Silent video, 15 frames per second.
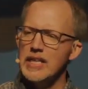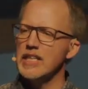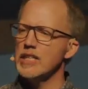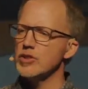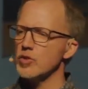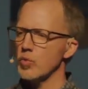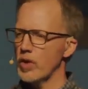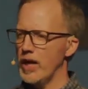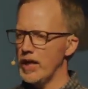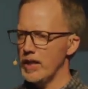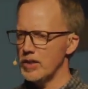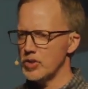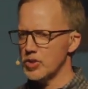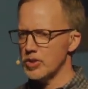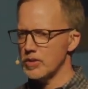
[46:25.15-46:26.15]
in his
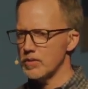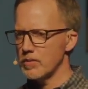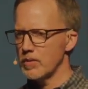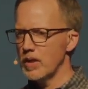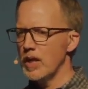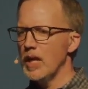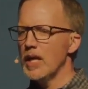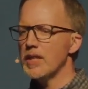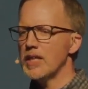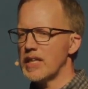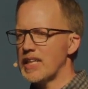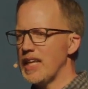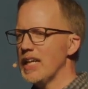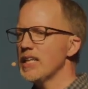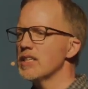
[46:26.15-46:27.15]
rage,
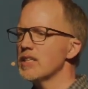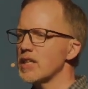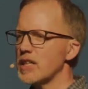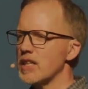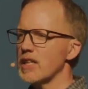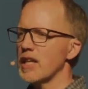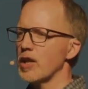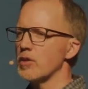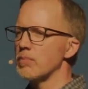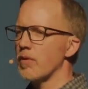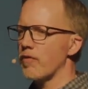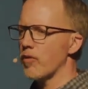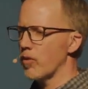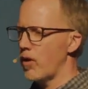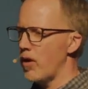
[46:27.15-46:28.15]
the king
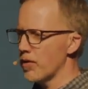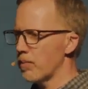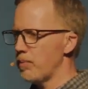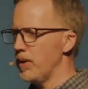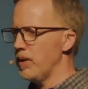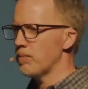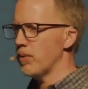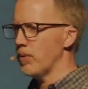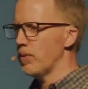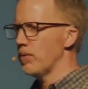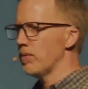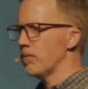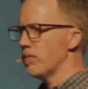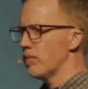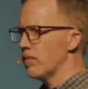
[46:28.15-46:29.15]
declared before all the
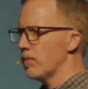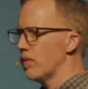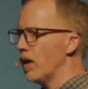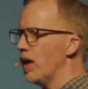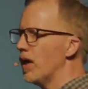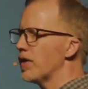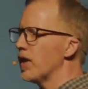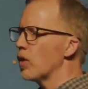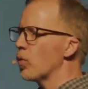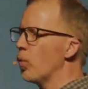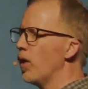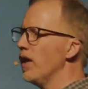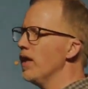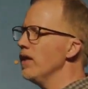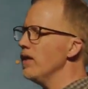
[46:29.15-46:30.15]
people
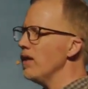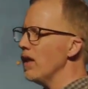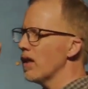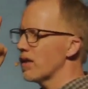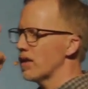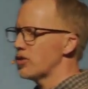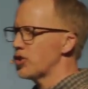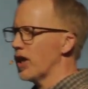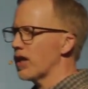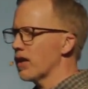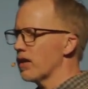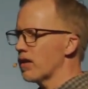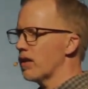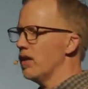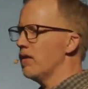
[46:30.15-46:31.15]
that when the
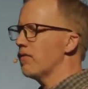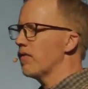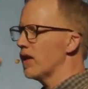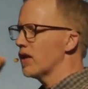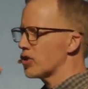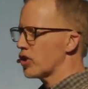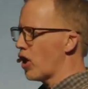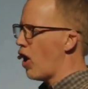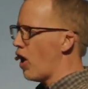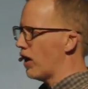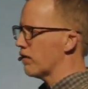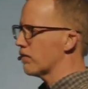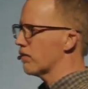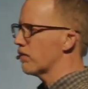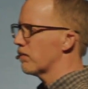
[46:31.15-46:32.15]
chicken thief is
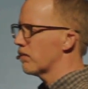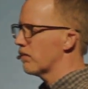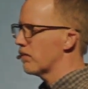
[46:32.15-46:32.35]
caught,